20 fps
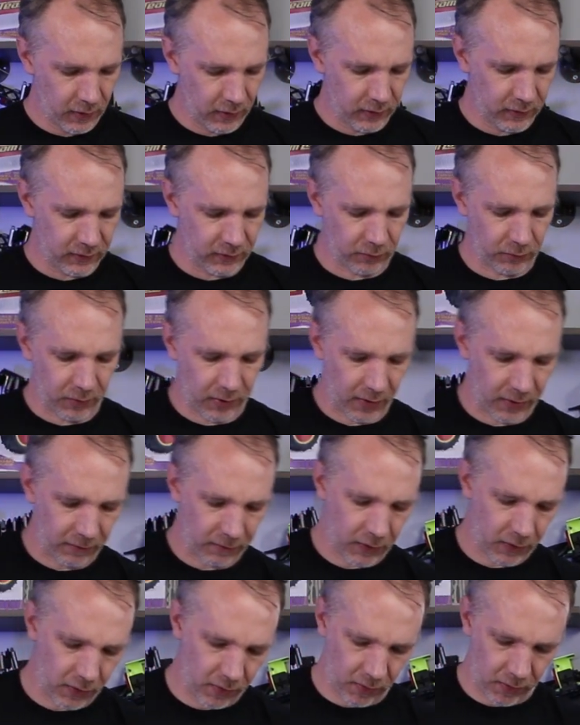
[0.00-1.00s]
See what we have
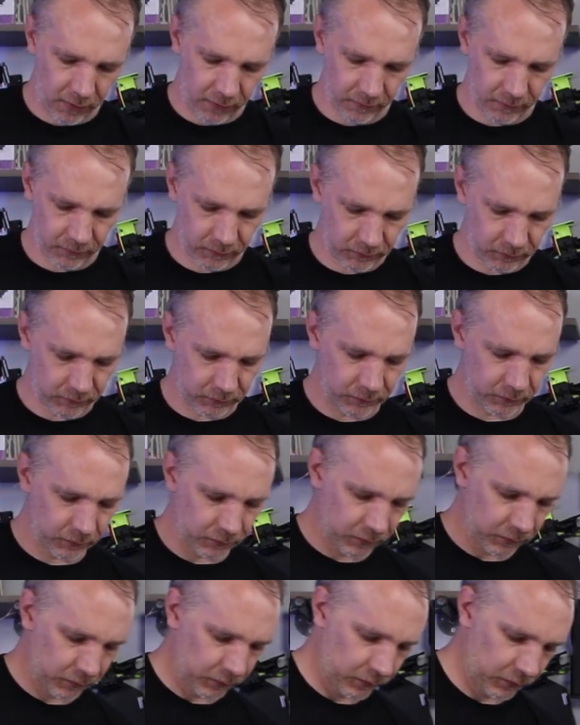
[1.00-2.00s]
here.
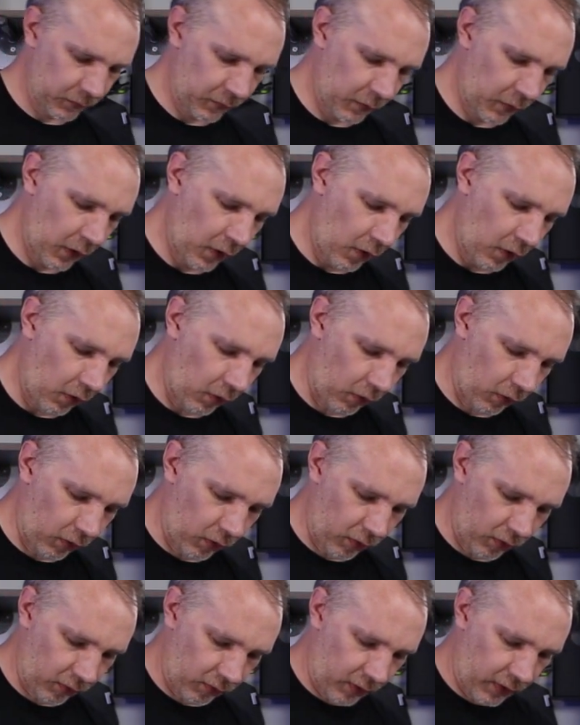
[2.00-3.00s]

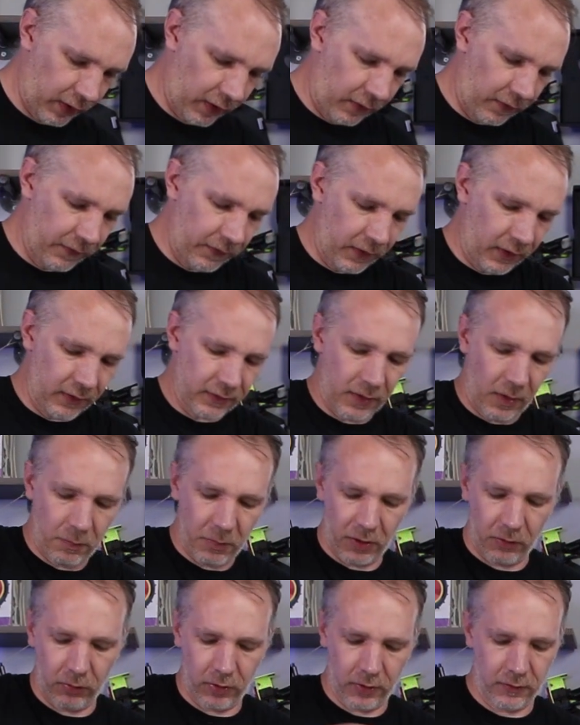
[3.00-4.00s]
Oh, wow, that's a
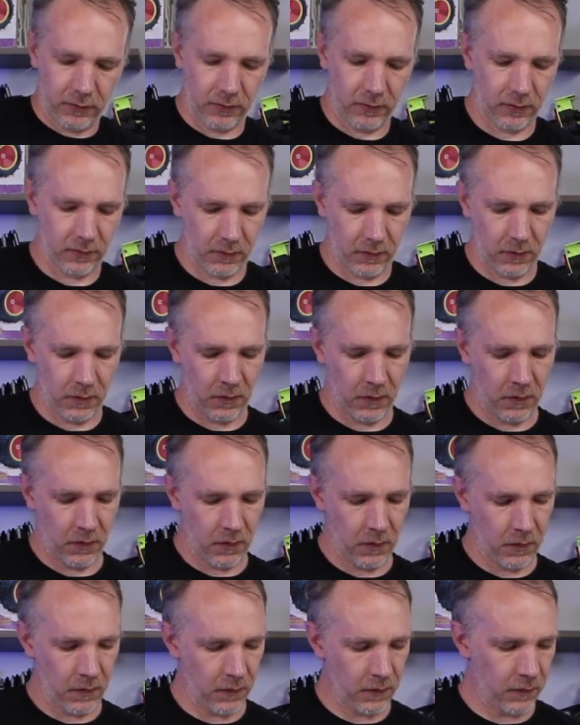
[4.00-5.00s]
big one.
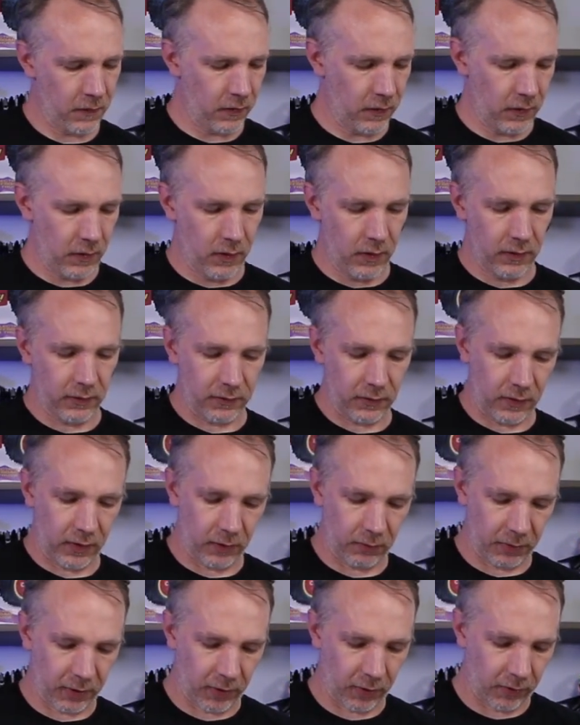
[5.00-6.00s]
So there
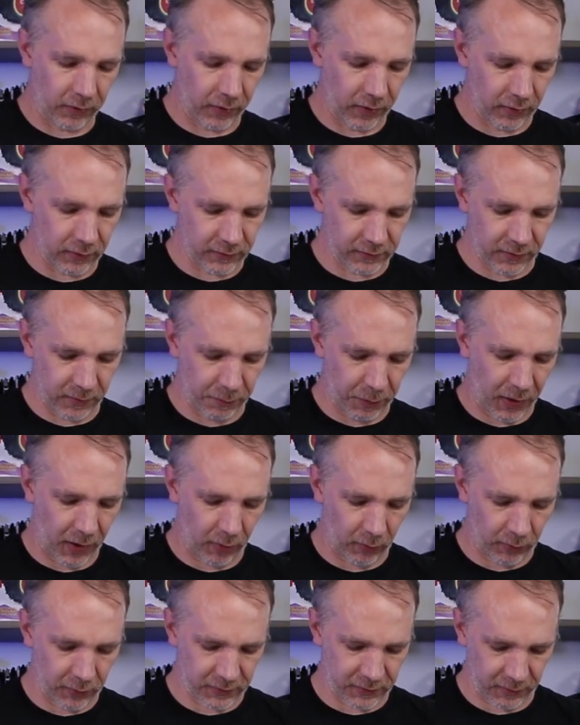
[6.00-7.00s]
we go. There's the
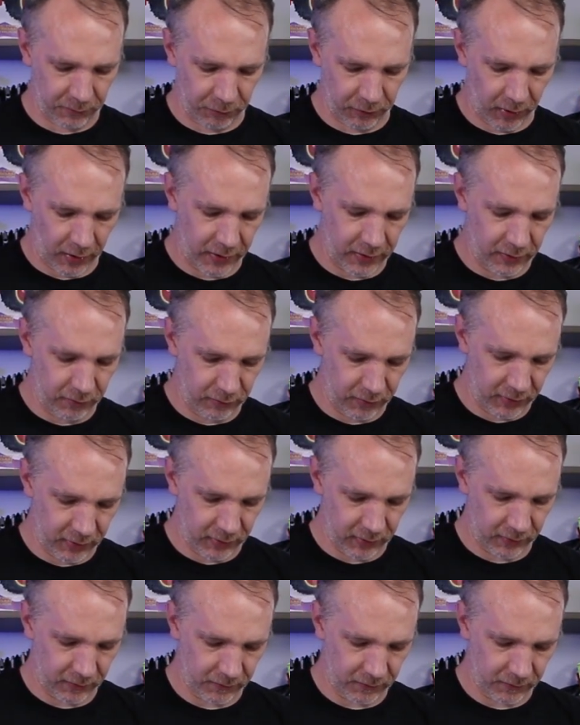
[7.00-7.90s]
power supply unit.